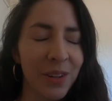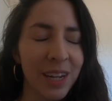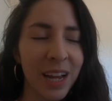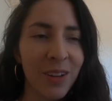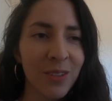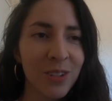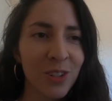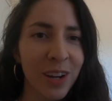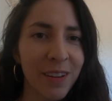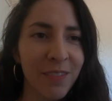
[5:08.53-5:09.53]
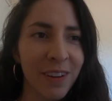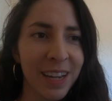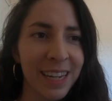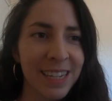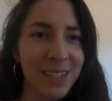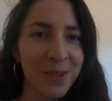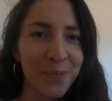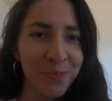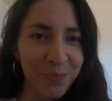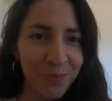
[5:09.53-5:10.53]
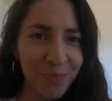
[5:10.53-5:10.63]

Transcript: And I'll try and find some